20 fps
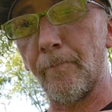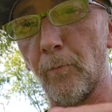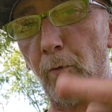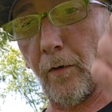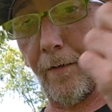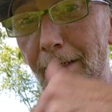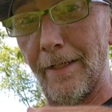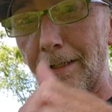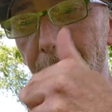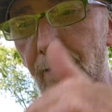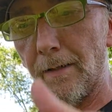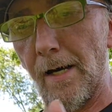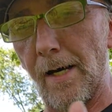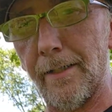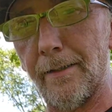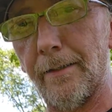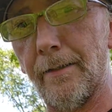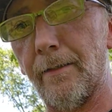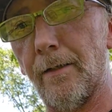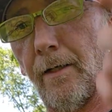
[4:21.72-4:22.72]
where they
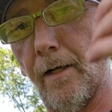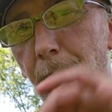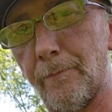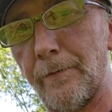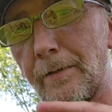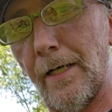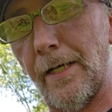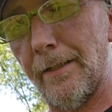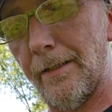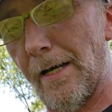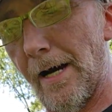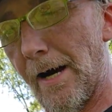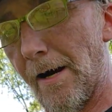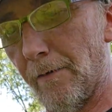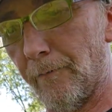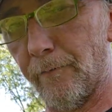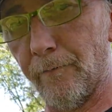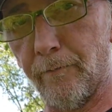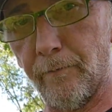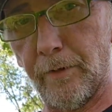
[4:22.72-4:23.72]
aligned it upside
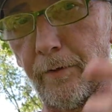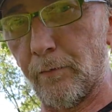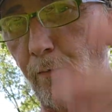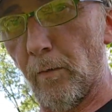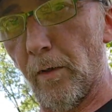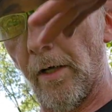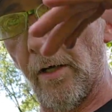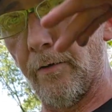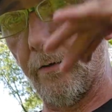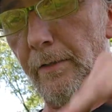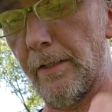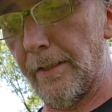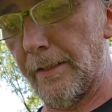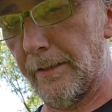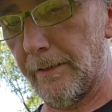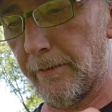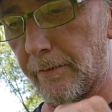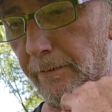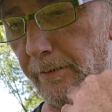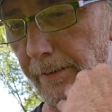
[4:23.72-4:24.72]
down, just 180
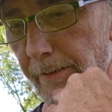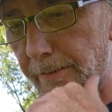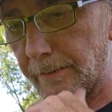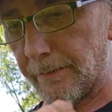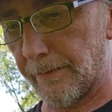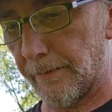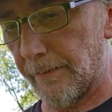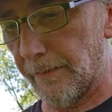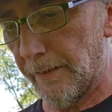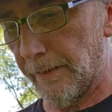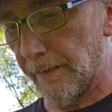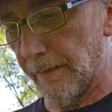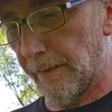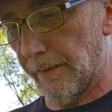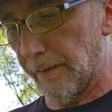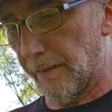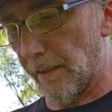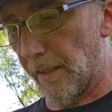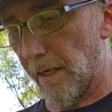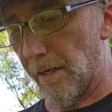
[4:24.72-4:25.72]
degrees.
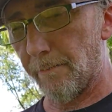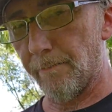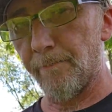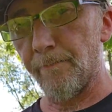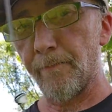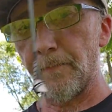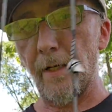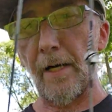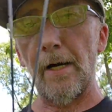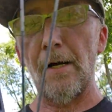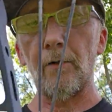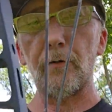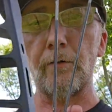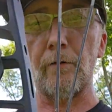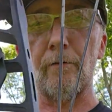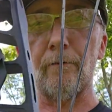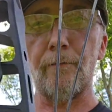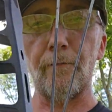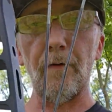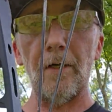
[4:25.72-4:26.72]
I
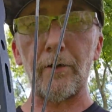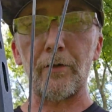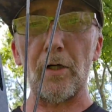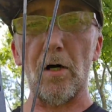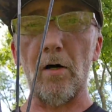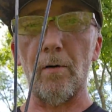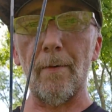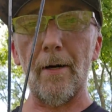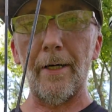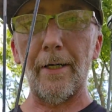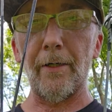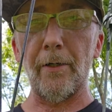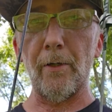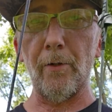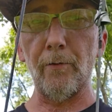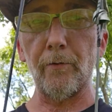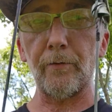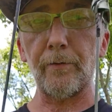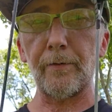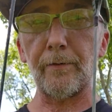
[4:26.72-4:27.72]
also fletch all my
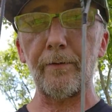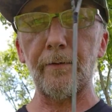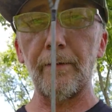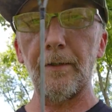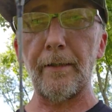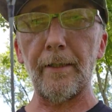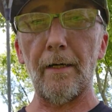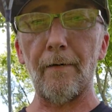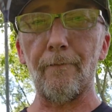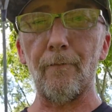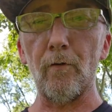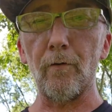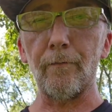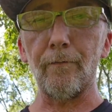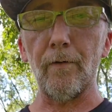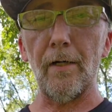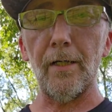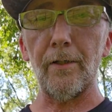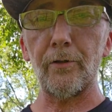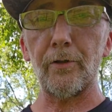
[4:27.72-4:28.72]
arrows. Got a 4
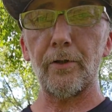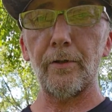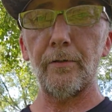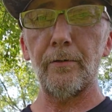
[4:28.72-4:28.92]
fletch.